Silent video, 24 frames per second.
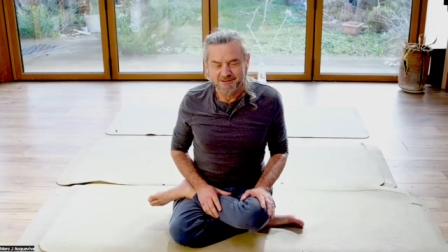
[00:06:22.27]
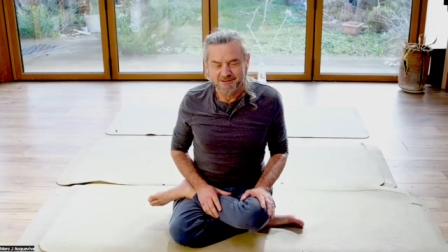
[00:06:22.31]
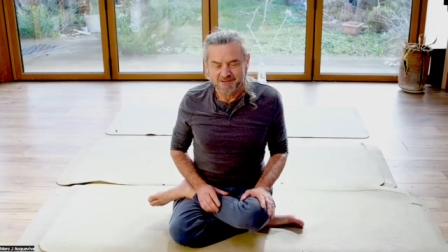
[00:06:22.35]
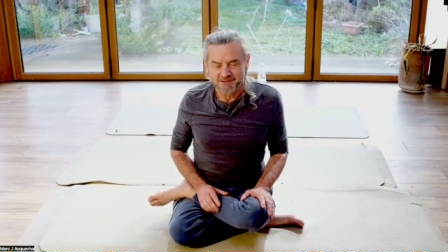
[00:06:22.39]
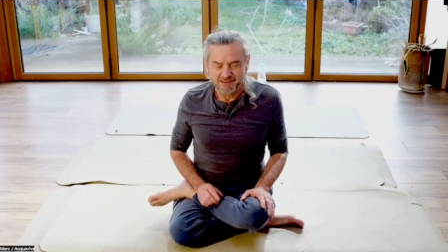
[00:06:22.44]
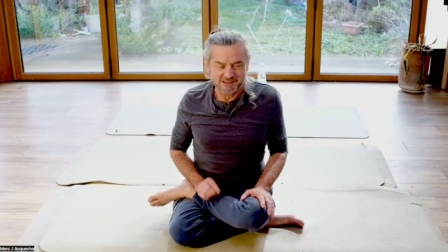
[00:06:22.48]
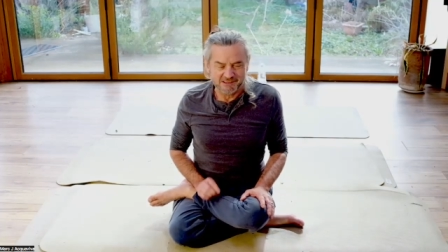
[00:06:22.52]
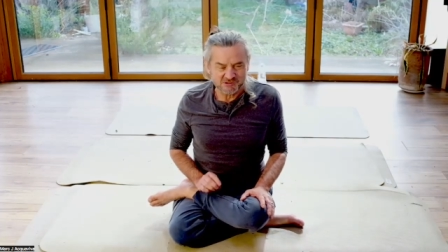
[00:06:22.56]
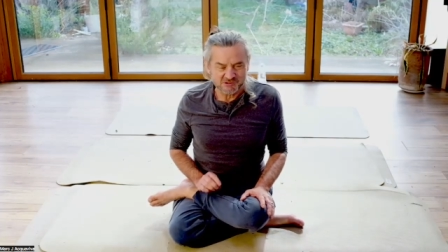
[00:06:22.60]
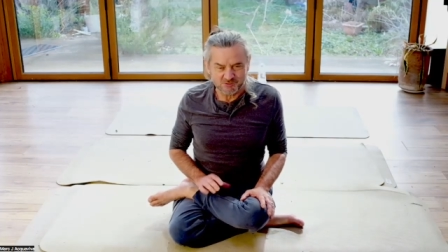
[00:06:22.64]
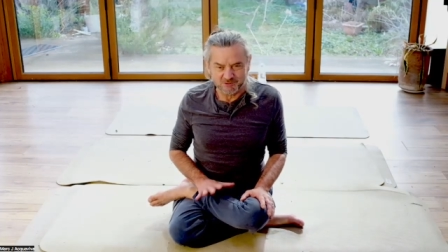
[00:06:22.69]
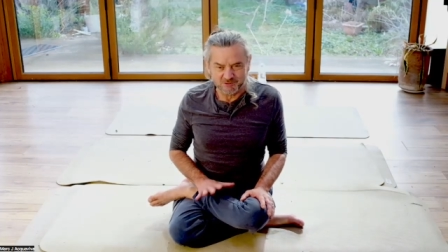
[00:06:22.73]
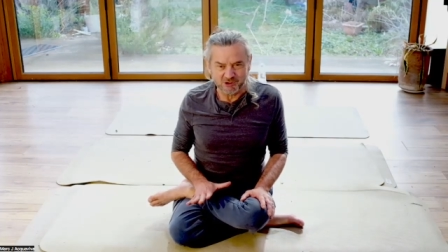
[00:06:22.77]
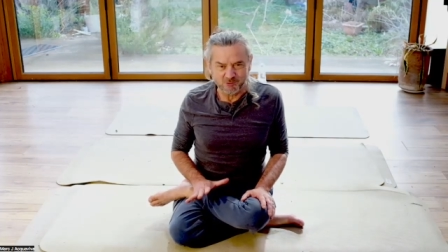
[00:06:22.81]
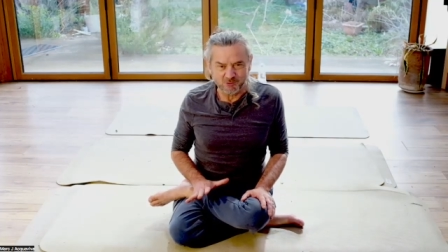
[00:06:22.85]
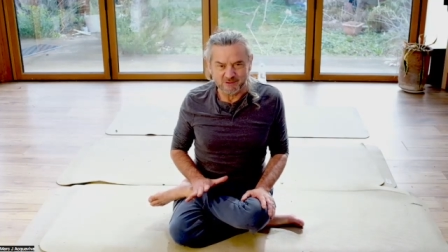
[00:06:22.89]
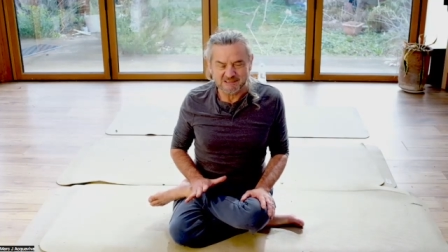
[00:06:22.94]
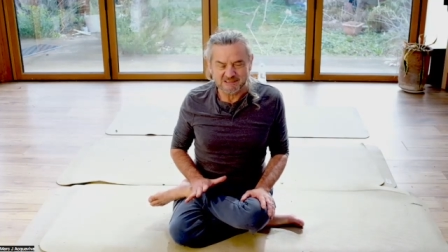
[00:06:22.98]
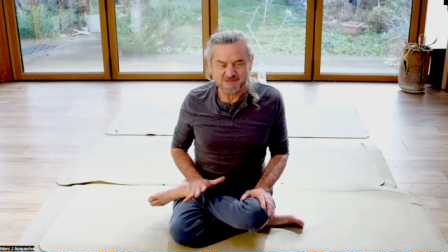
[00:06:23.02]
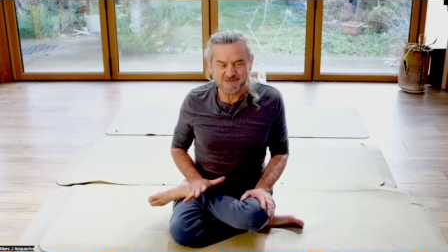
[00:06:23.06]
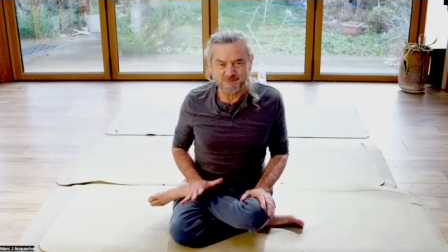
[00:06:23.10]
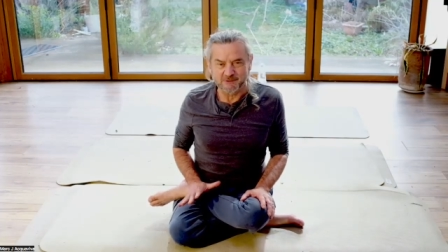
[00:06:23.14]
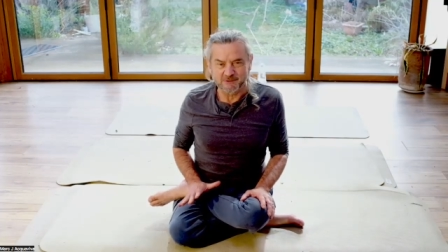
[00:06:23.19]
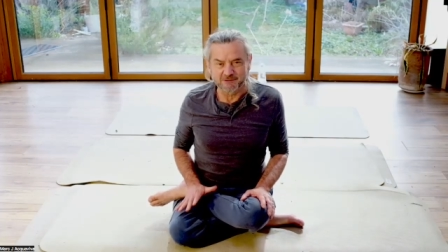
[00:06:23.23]
into a new
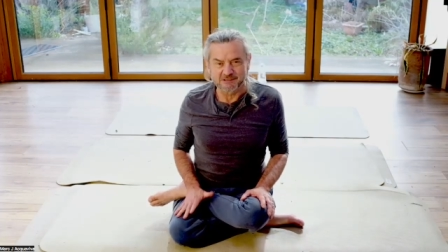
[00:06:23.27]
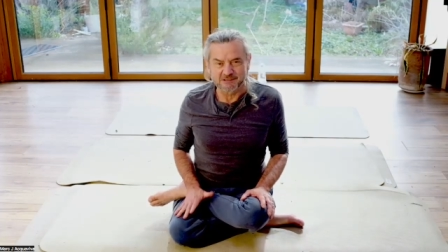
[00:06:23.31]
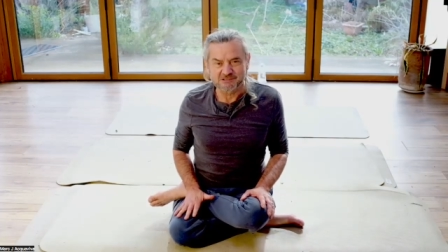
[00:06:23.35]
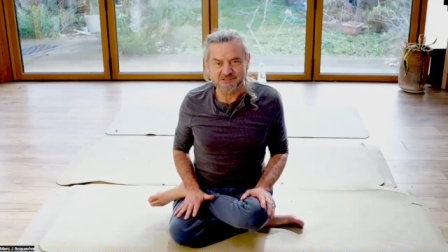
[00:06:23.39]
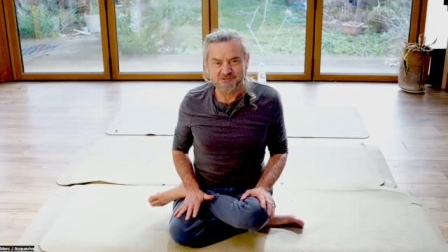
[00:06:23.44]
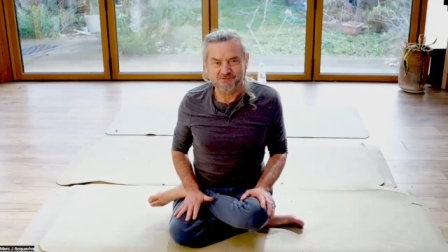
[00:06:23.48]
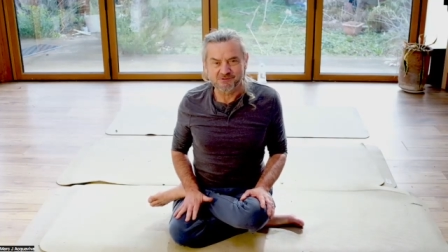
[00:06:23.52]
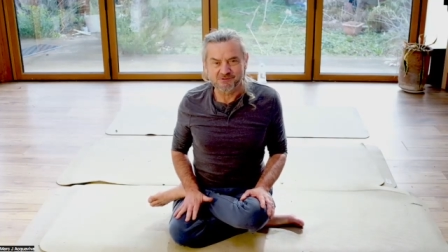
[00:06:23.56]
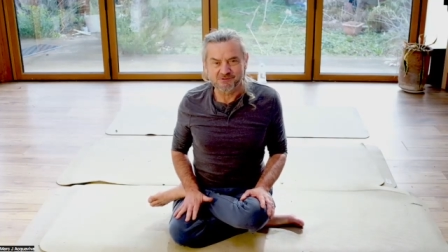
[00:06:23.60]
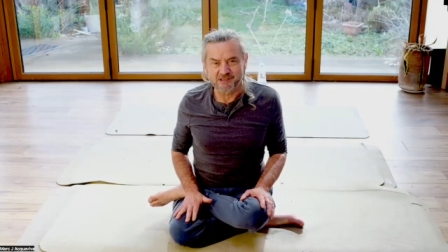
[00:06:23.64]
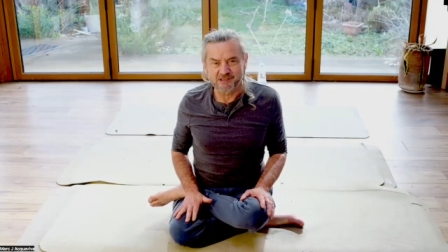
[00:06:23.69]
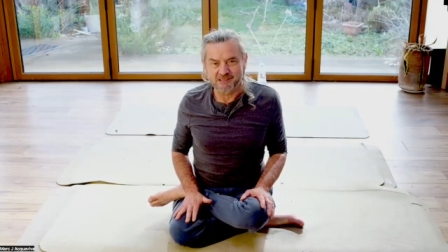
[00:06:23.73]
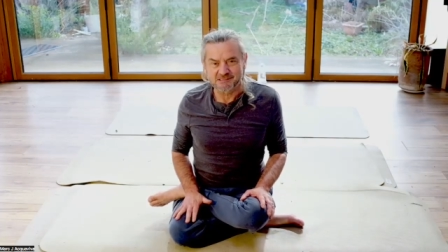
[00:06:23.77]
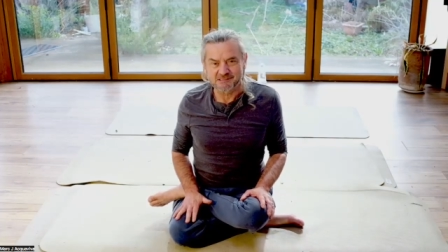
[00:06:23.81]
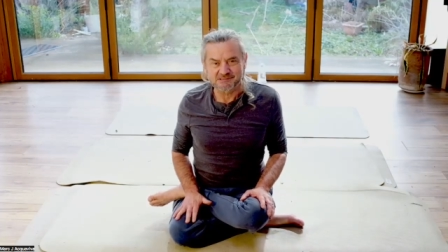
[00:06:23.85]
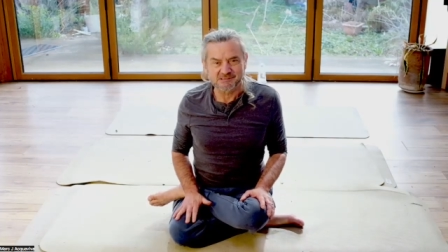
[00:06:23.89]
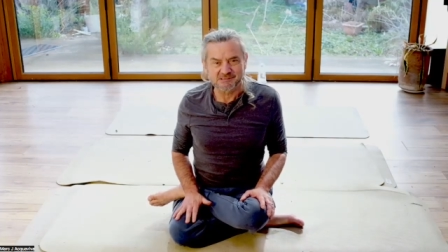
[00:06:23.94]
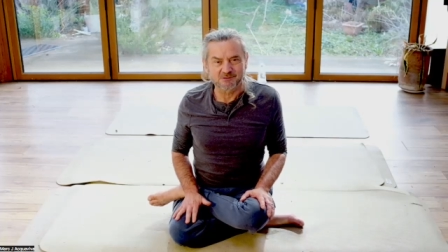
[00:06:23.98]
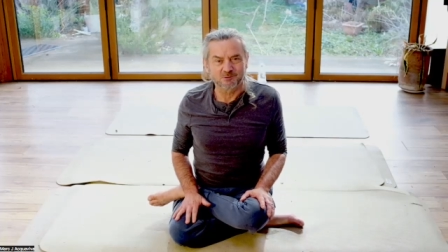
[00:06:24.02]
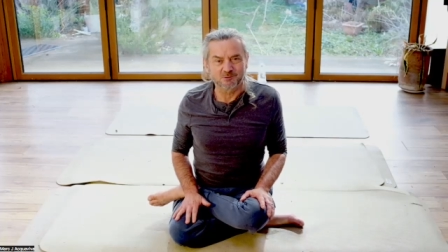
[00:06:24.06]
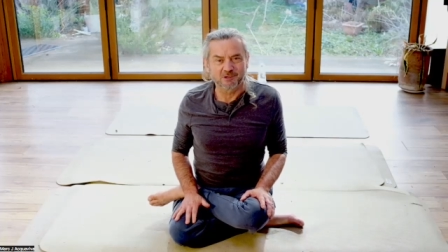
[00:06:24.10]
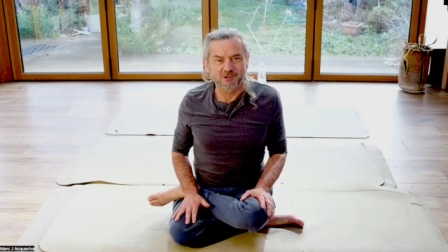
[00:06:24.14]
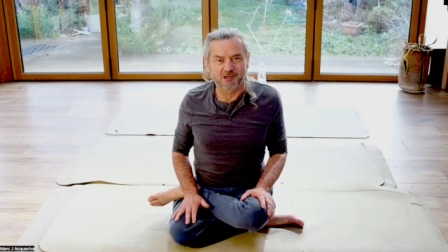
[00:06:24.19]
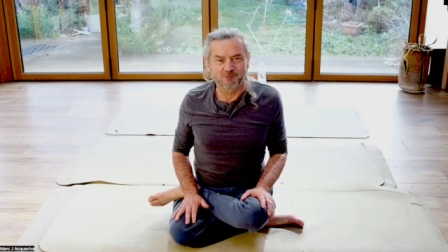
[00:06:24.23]
experience of things
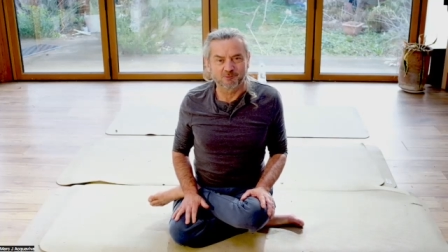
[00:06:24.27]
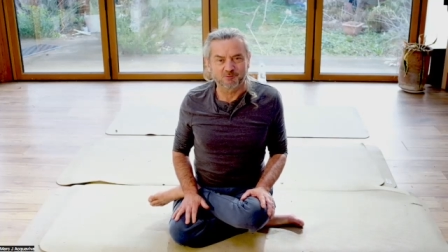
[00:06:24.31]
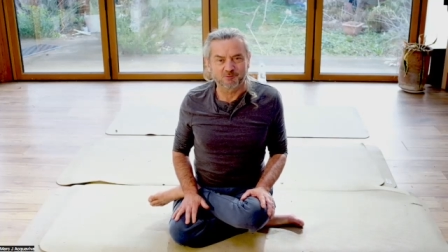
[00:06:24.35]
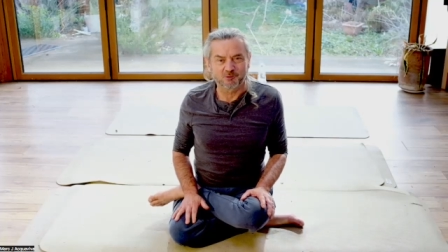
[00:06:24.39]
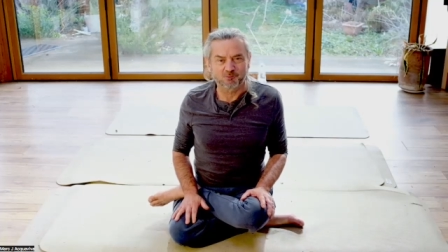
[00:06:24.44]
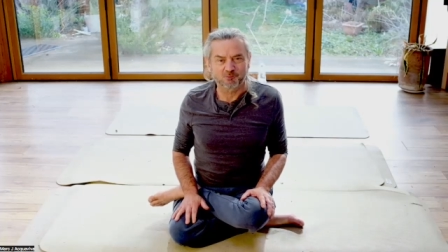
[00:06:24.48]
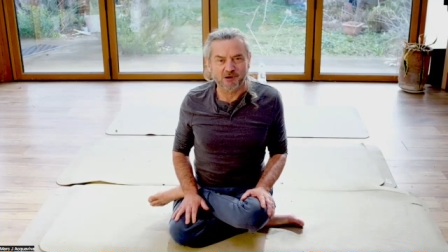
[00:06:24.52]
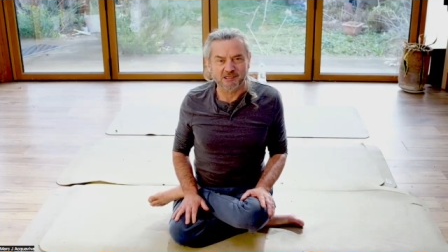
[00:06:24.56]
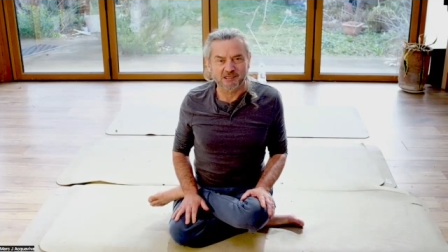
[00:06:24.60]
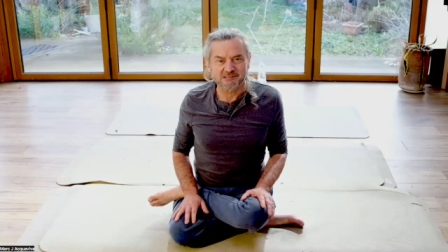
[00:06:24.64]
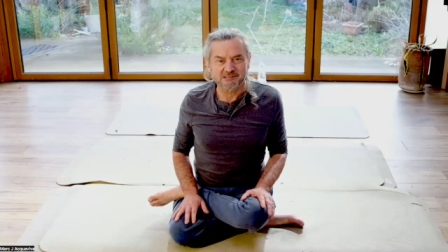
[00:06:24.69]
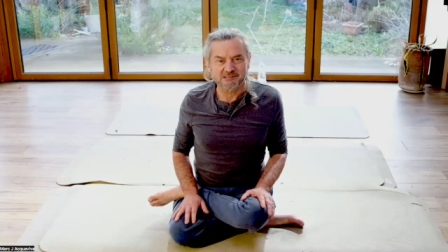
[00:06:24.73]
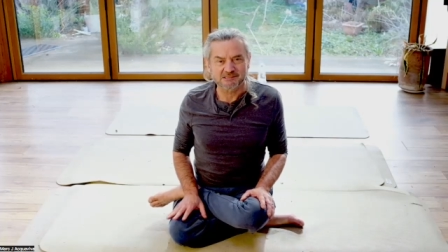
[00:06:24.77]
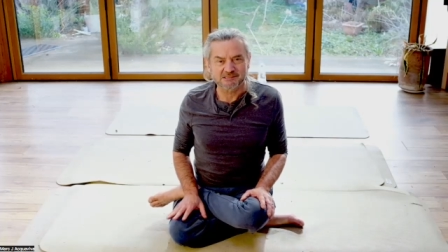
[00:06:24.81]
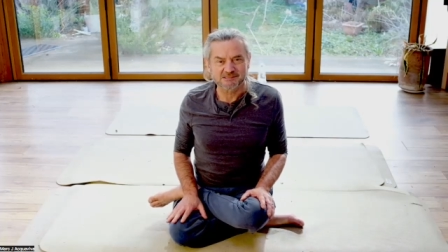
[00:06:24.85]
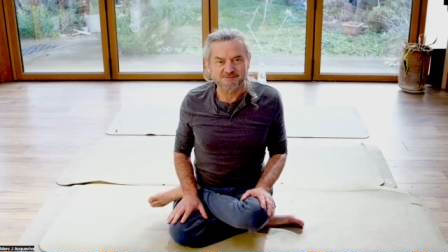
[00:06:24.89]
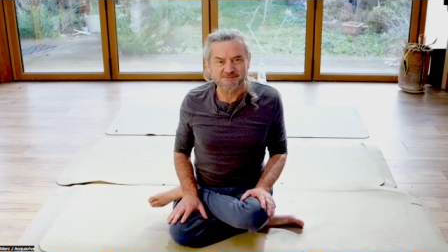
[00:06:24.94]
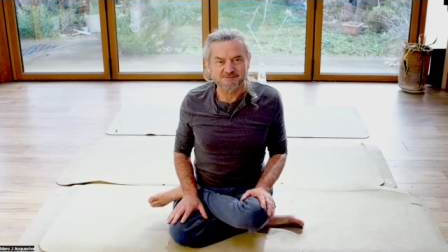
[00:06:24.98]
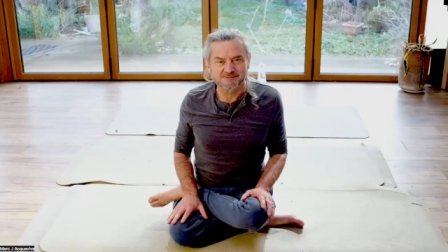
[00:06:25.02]
that will help your practice.